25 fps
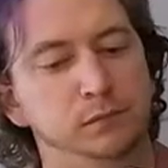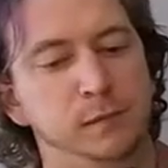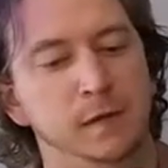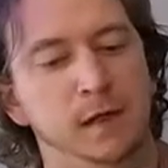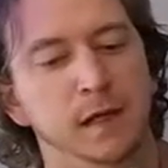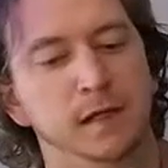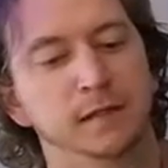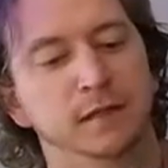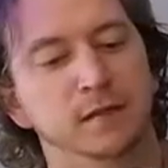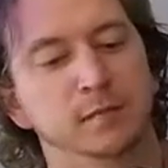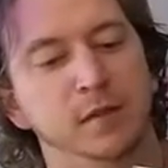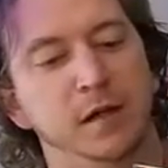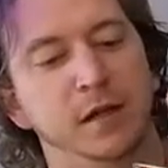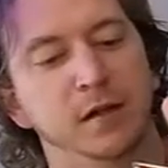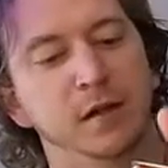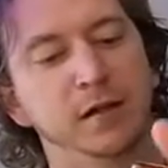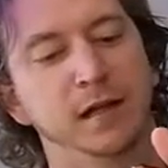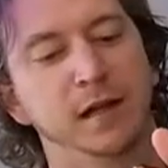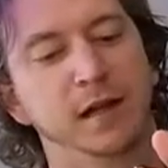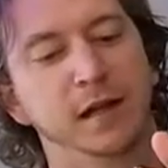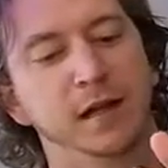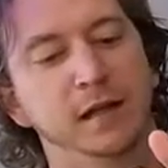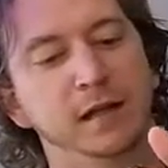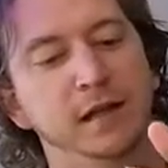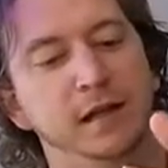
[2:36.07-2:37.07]
This is about a
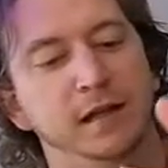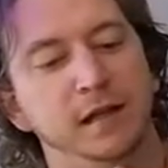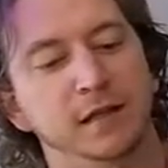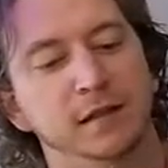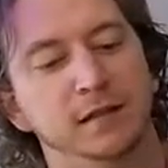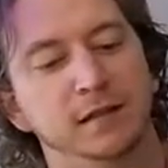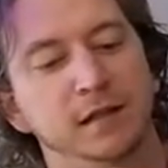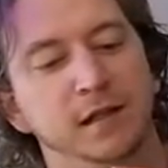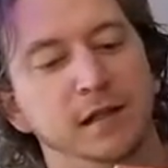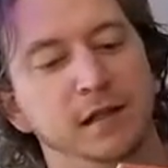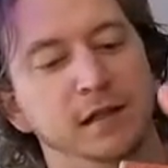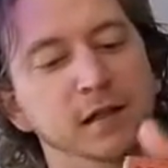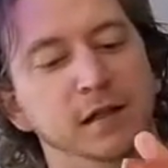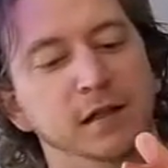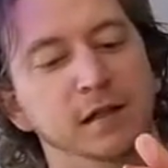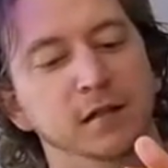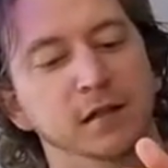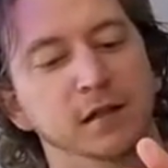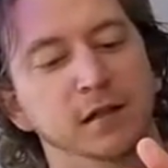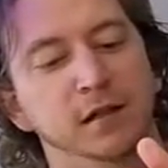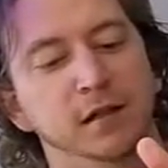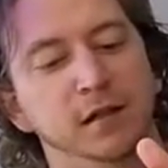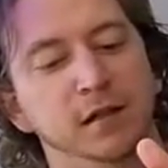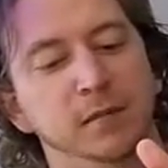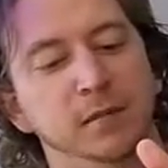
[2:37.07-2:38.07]
guy that gets sent in
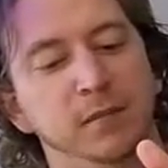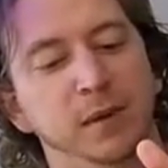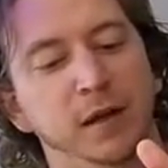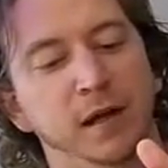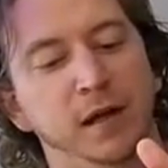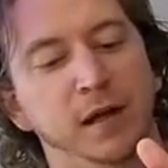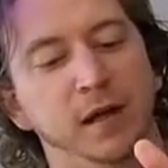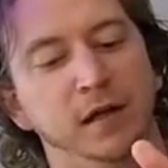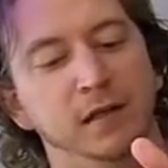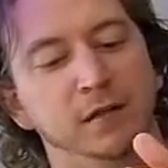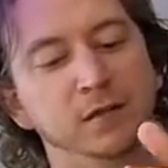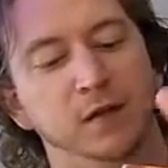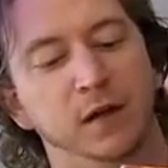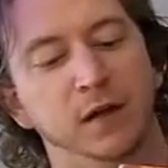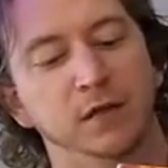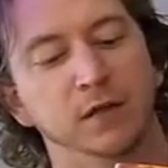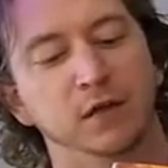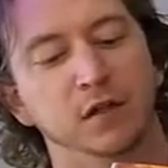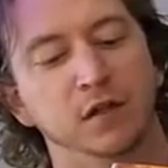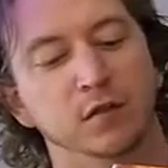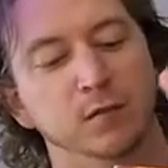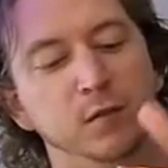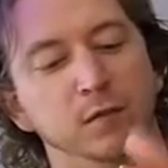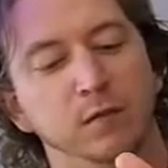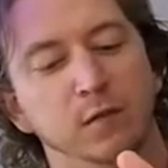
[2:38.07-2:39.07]
the past, 5
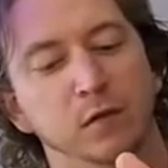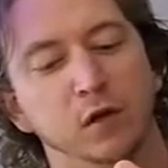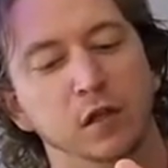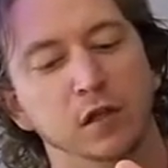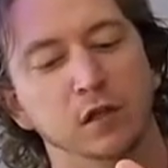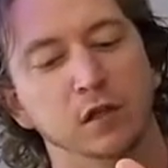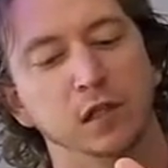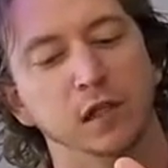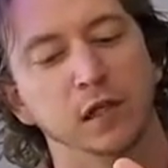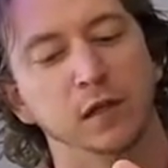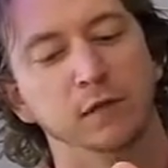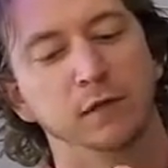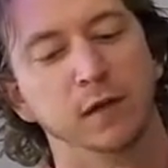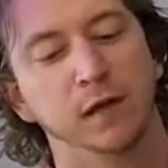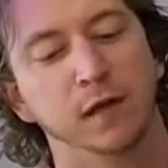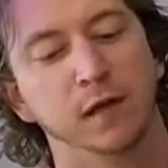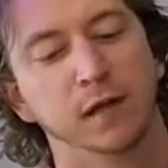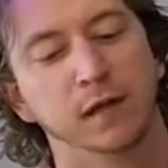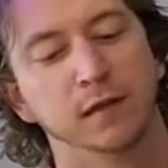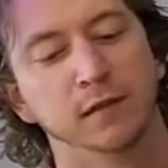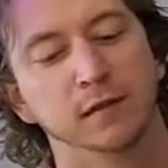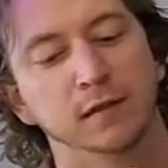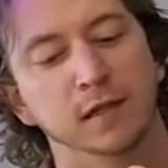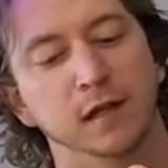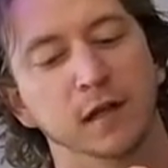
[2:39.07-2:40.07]
years before the JFK
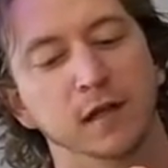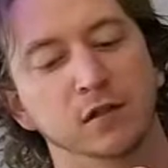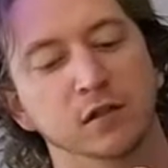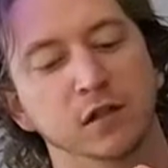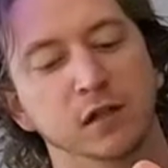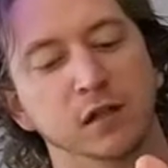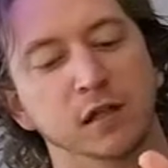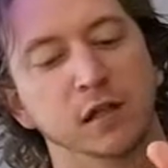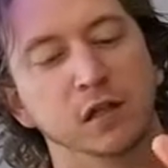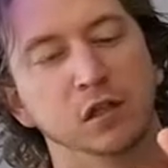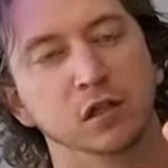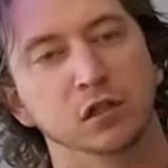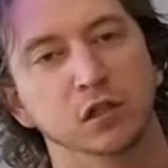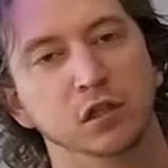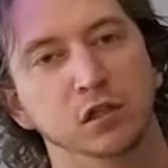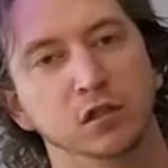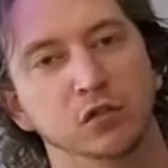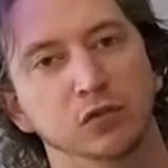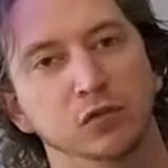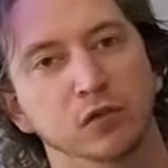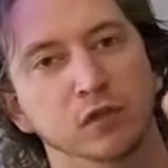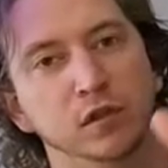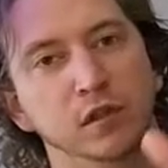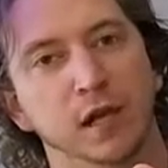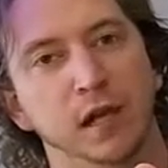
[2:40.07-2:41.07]
assassination, to
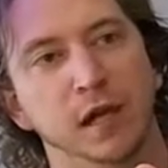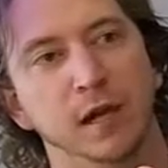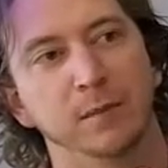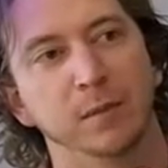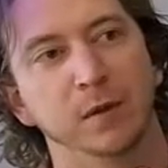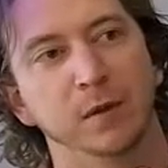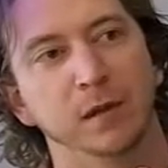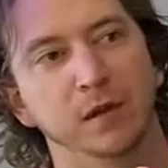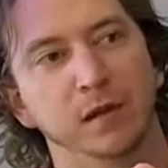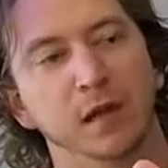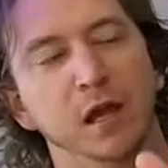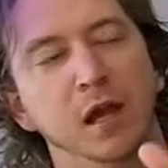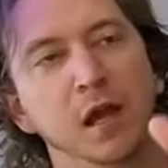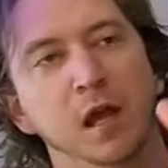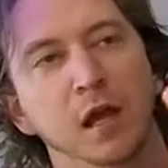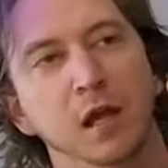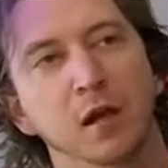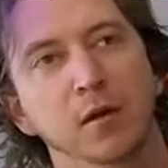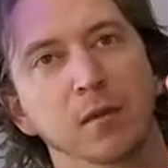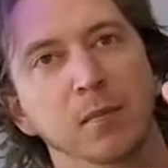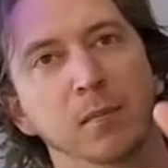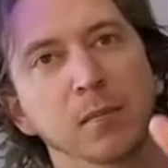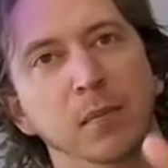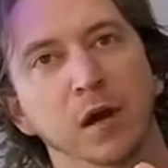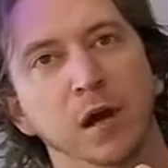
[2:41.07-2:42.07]
stop it.
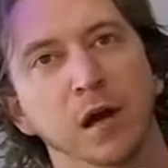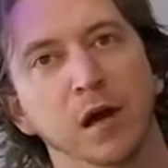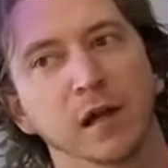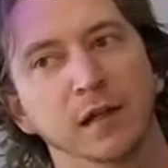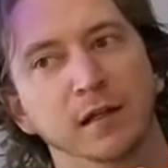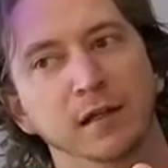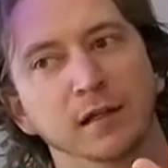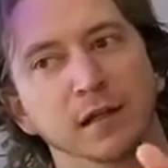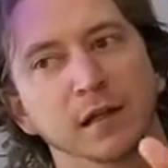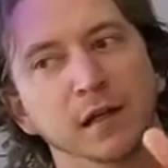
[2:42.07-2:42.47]
But